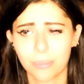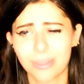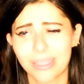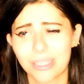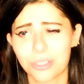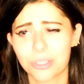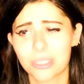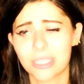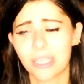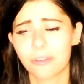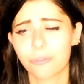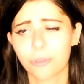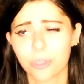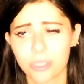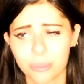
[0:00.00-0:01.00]
I'm gonna let you see
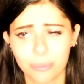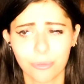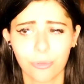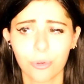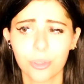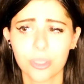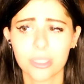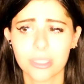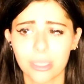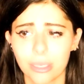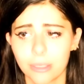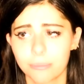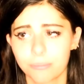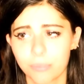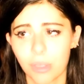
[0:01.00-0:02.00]
it first before you
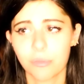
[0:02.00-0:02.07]
decide.